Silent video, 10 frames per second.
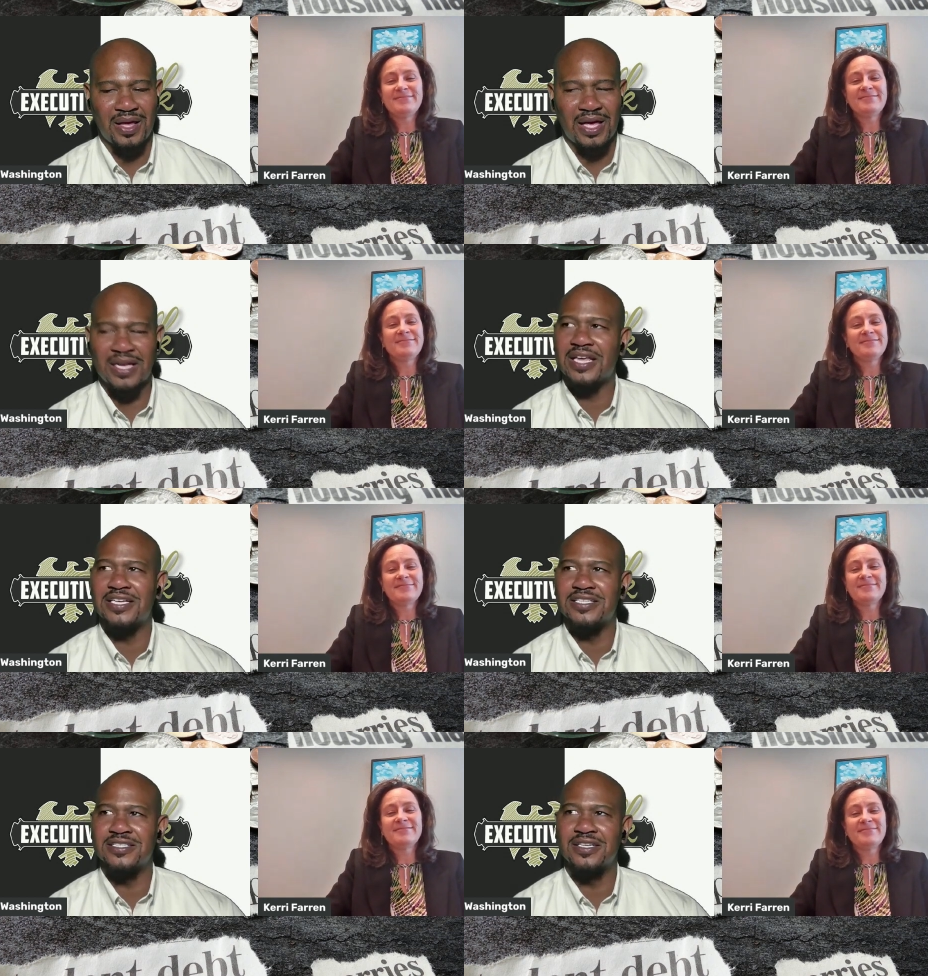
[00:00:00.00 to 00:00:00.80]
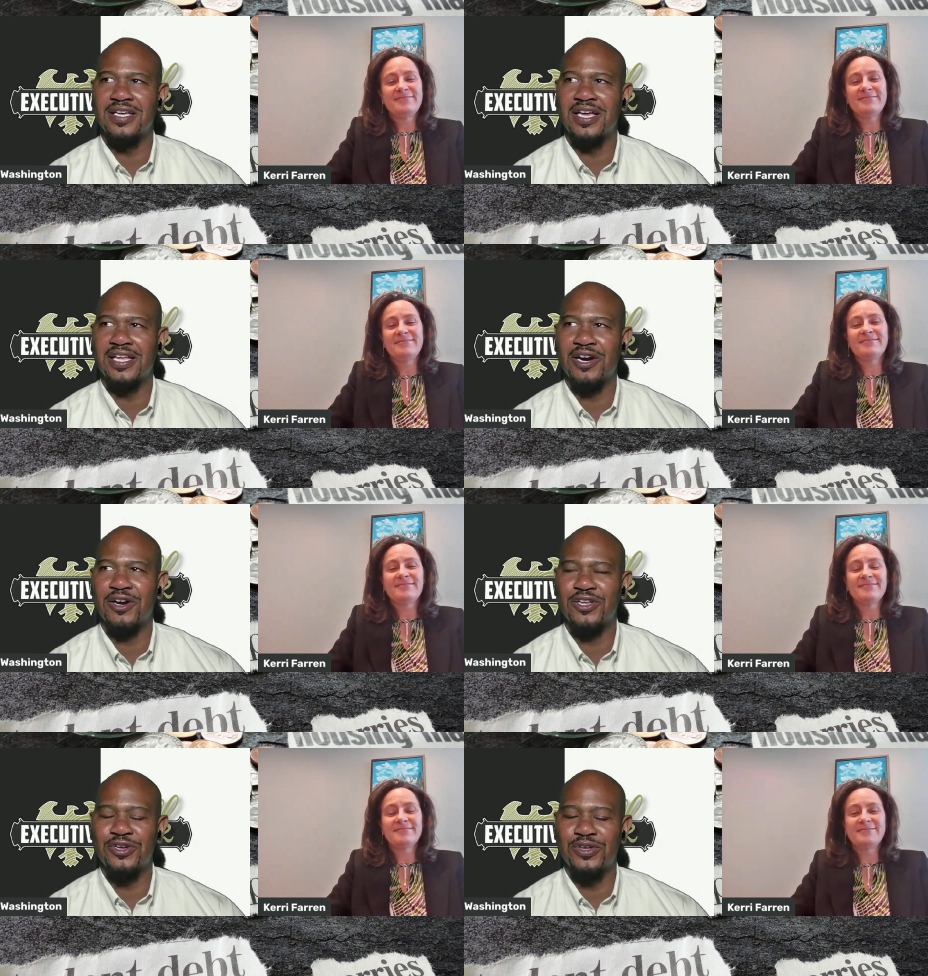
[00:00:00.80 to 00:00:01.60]
Speaker 1: It is, and
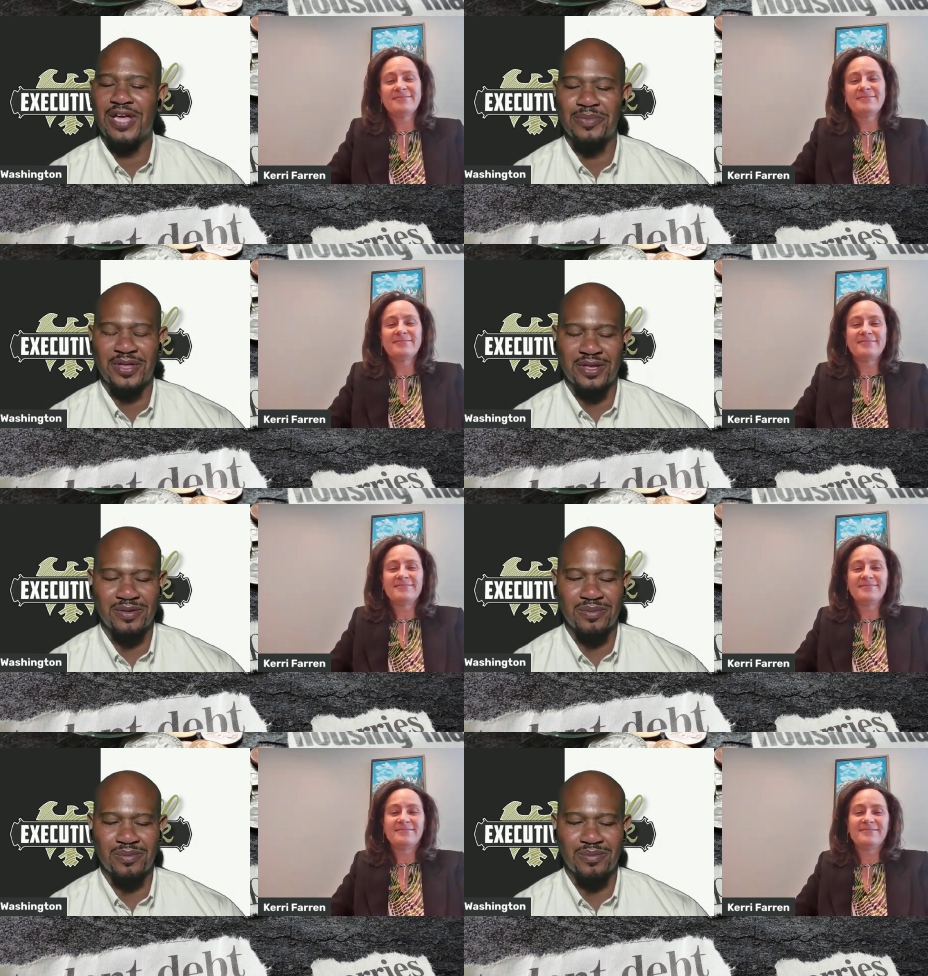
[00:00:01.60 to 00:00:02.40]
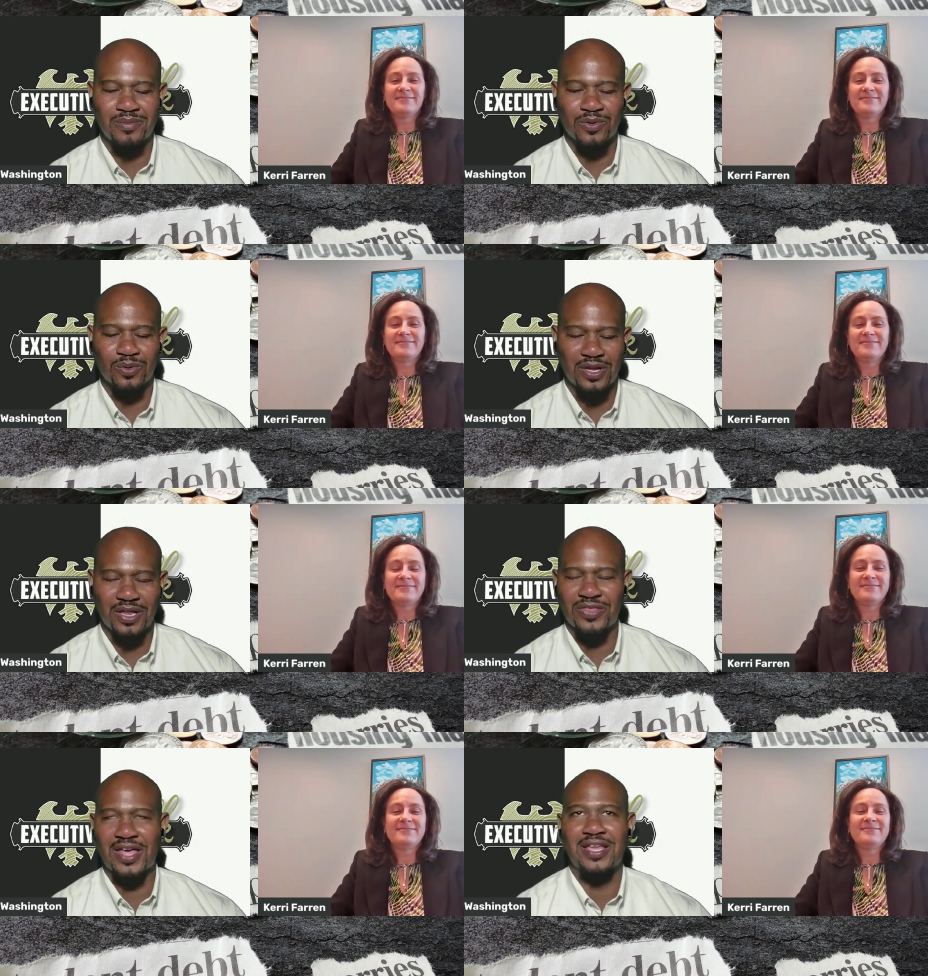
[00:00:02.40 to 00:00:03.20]
Kerri, you got me
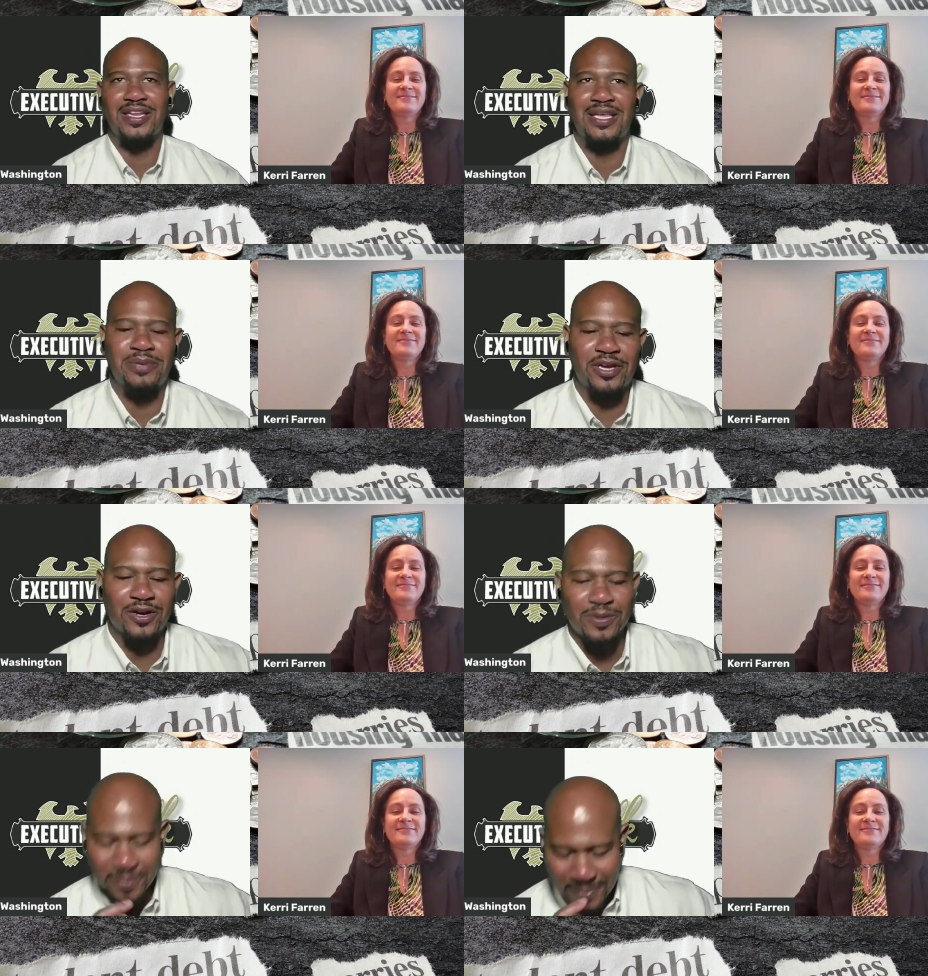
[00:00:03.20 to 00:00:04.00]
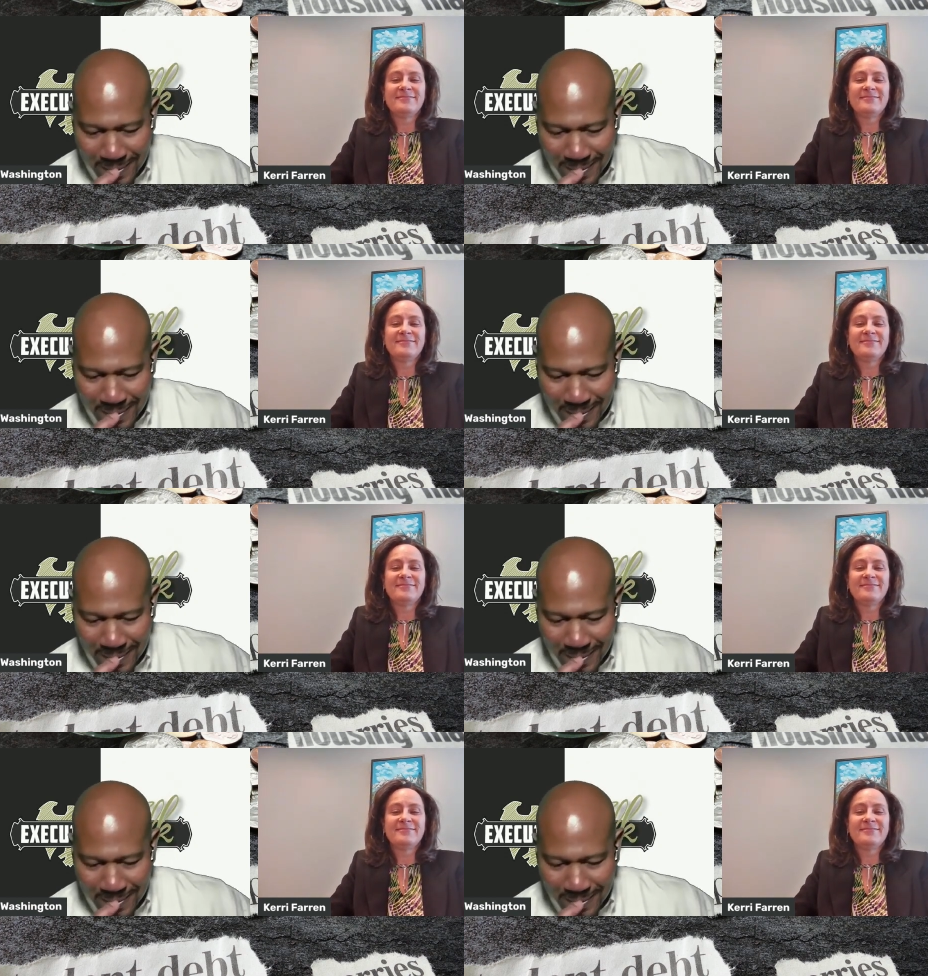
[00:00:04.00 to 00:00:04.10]
really thinking deep here.